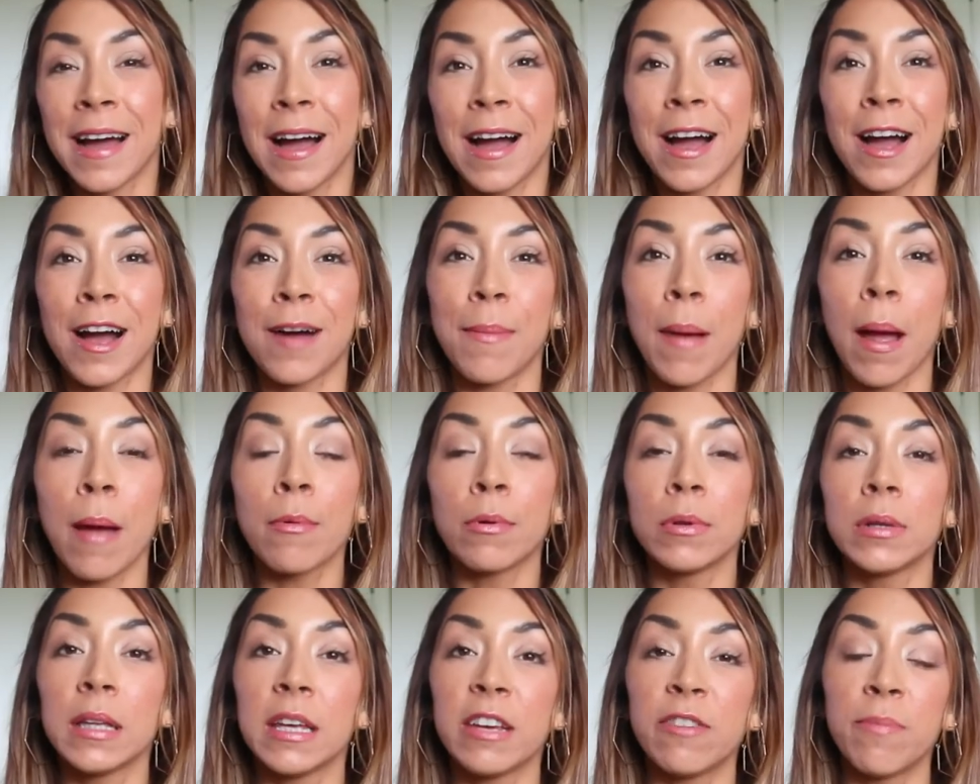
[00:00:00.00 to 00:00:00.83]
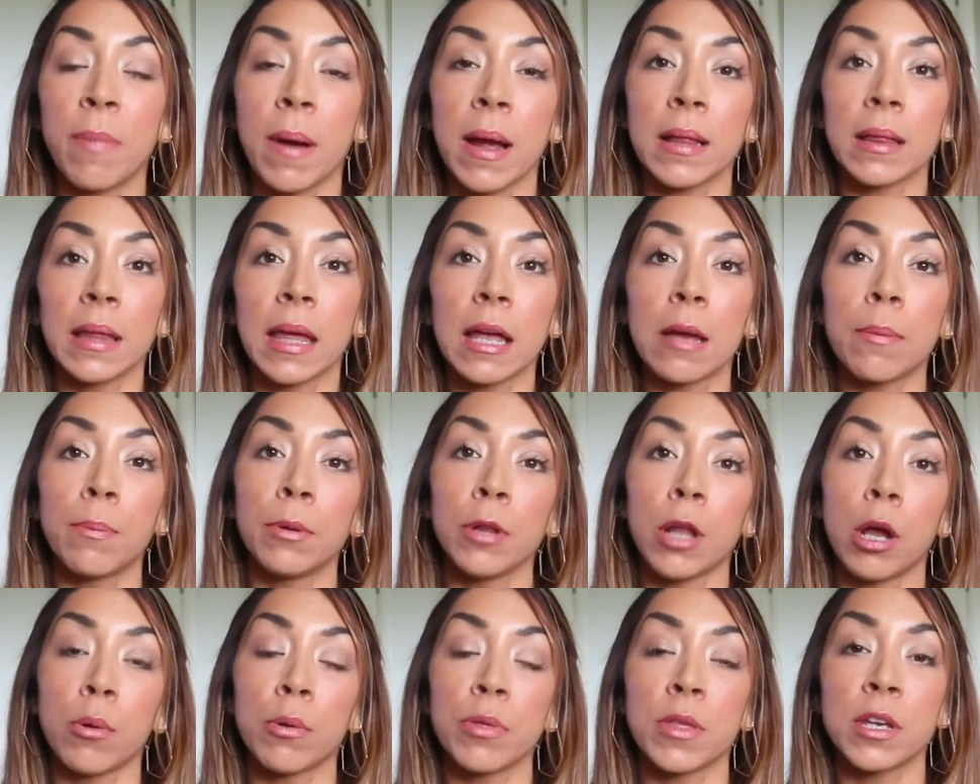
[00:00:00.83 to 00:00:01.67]
Um, I will leave my link
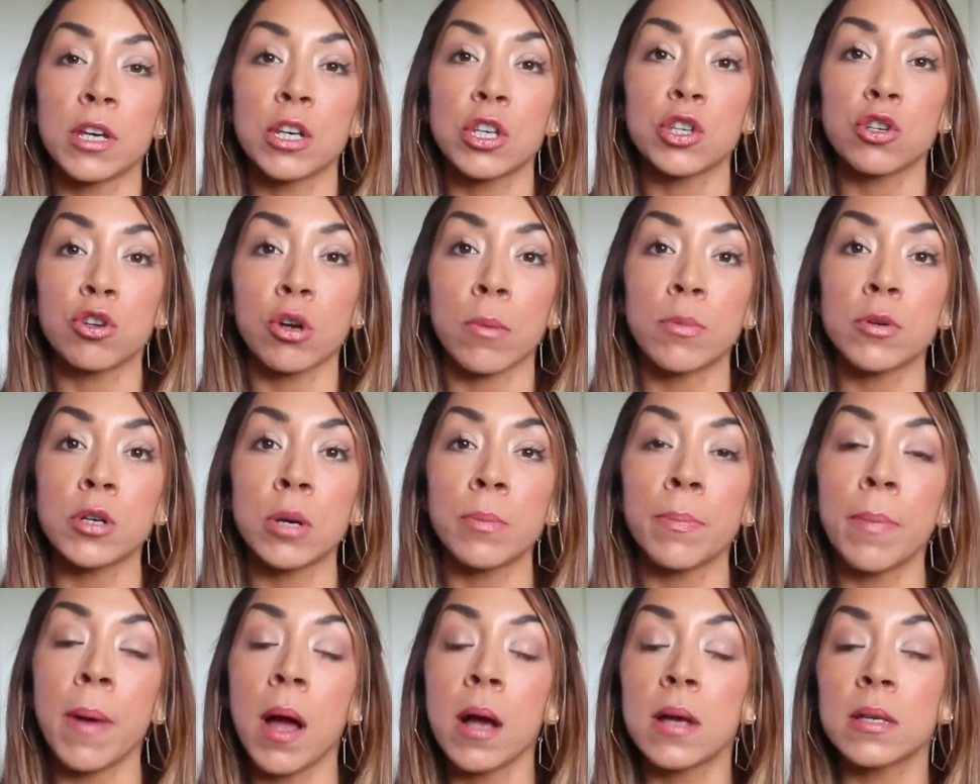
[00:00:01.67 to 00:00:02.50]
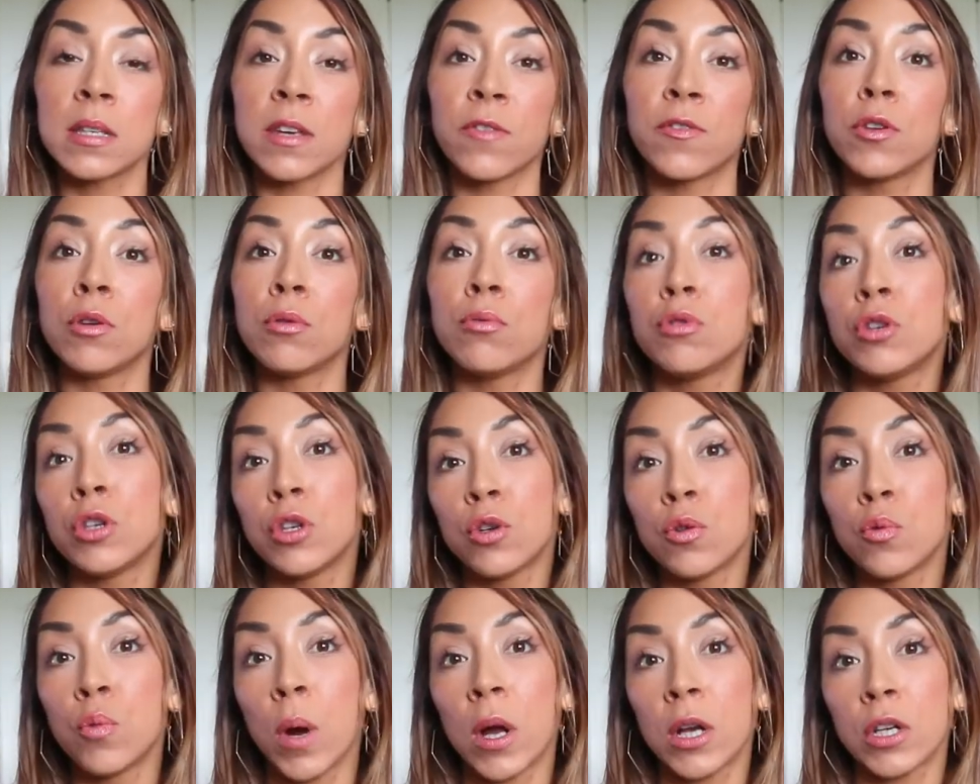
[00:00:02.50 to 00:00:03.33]
below in the description box if you
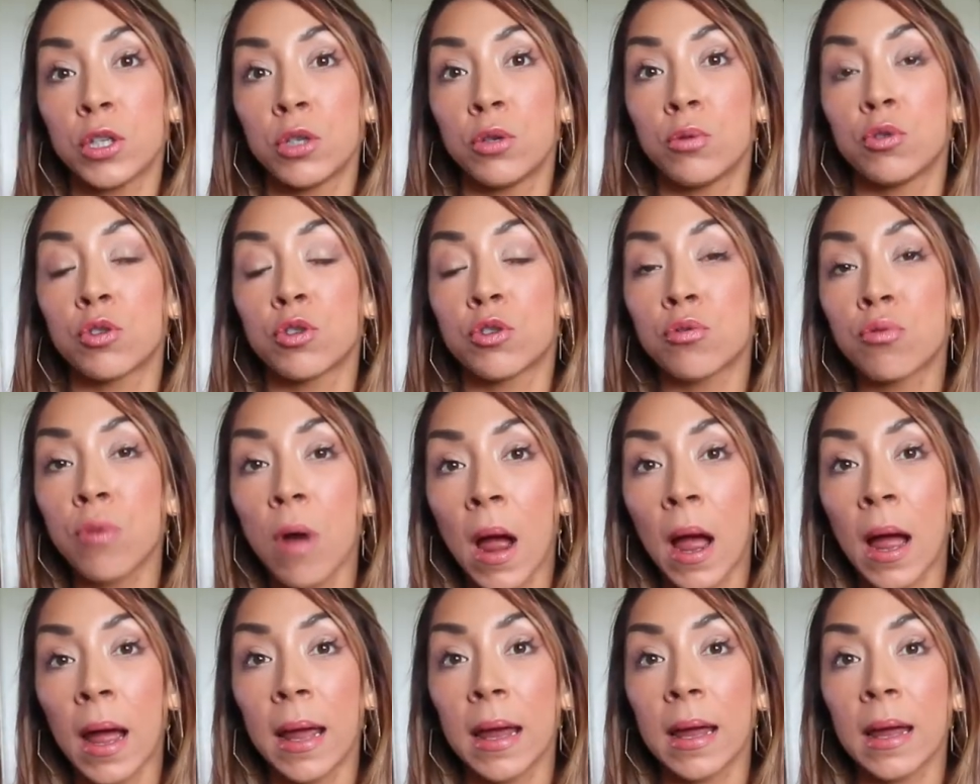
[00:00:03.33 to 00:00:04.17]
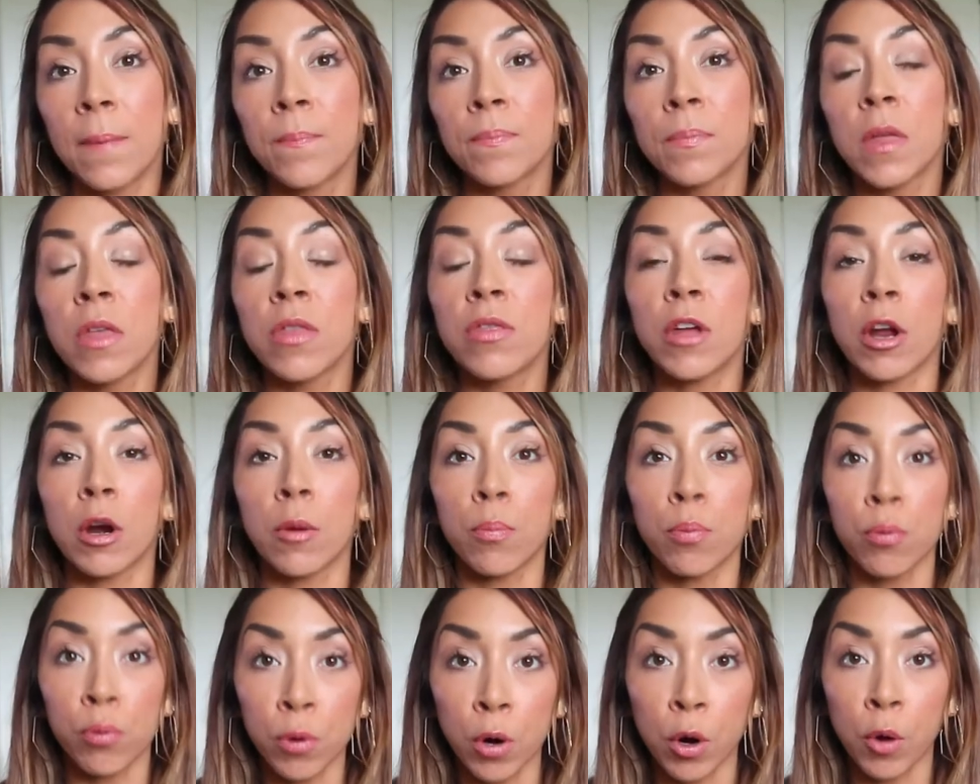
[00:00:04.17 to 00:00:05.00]
do want to try their
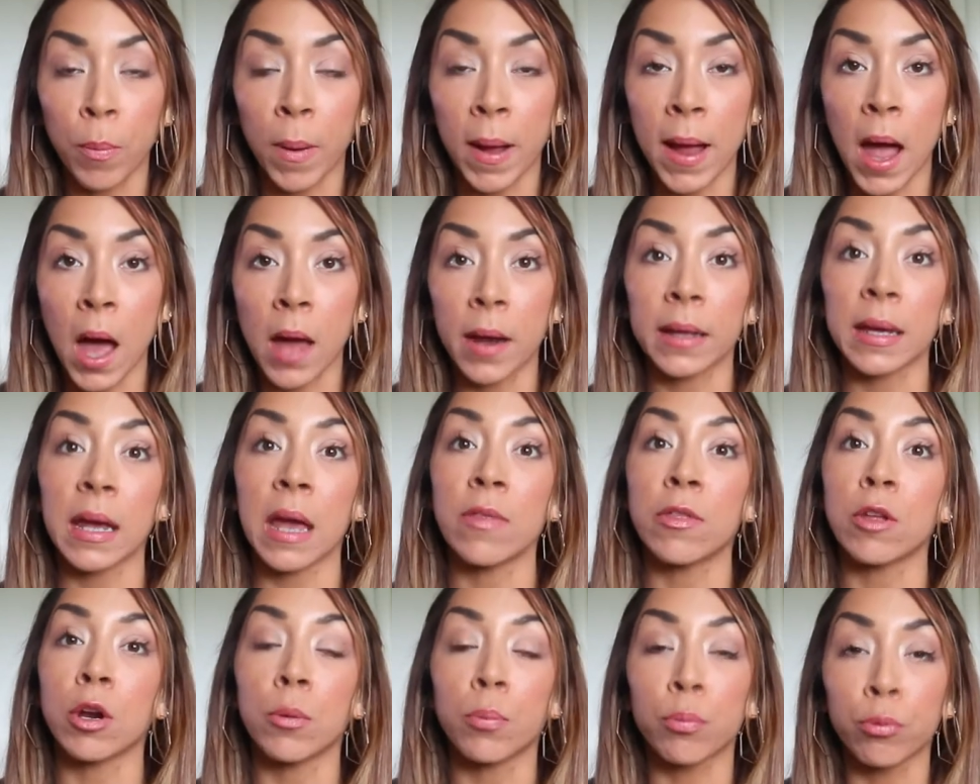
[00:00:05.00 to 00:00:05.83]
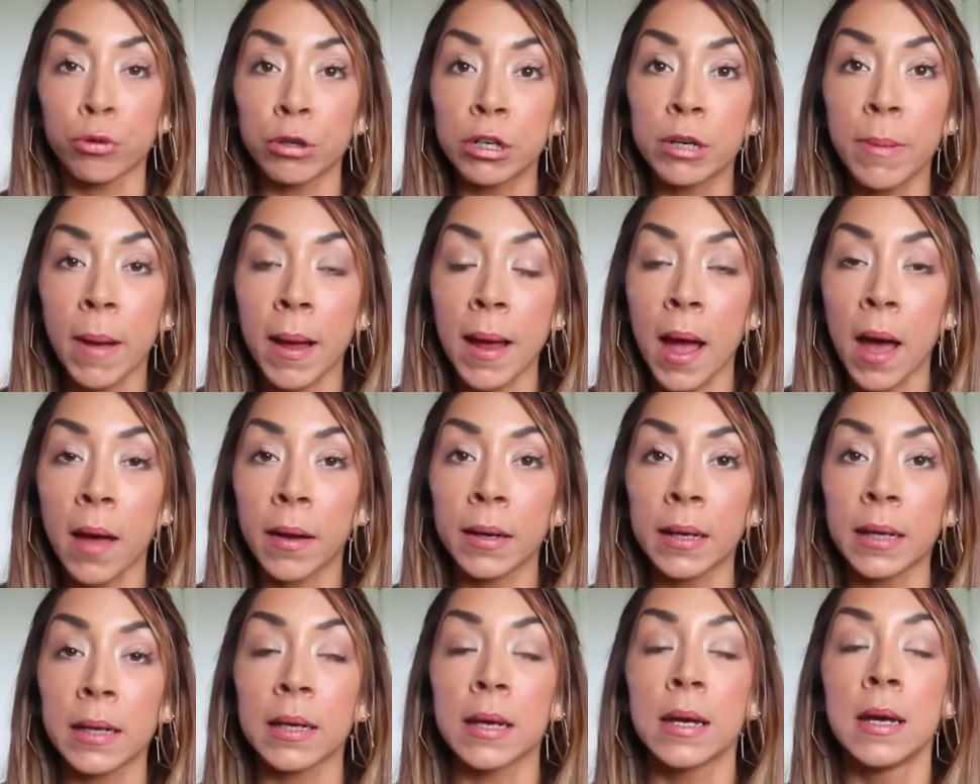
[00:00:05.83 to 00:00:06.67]
probiotic and their
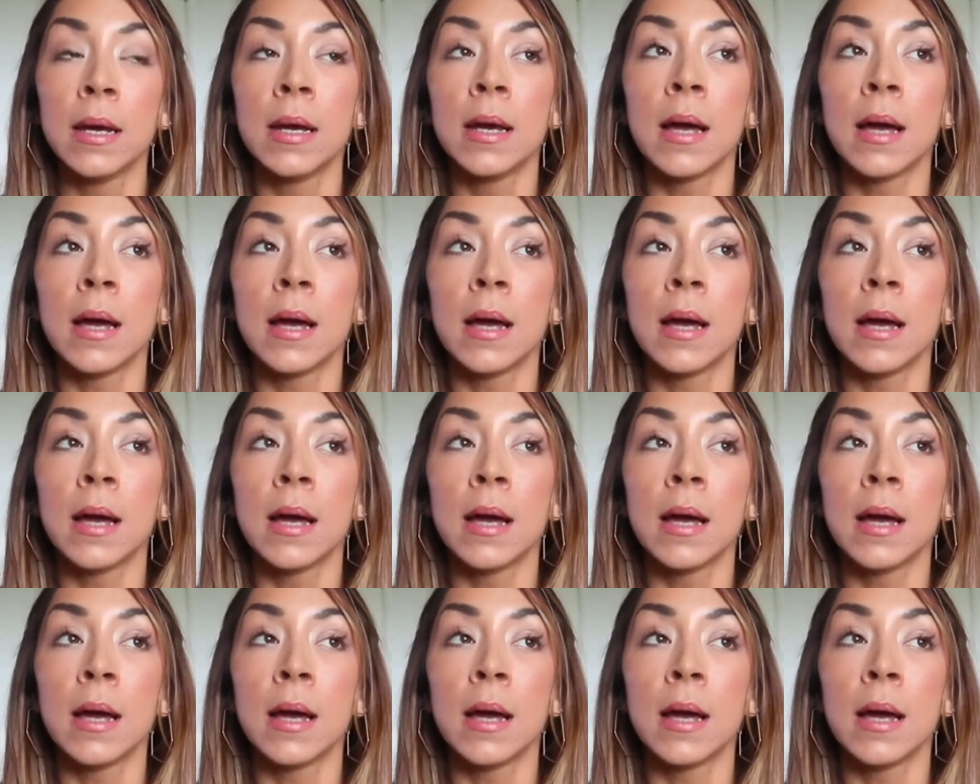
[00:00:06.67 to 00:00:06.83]
prebiotic.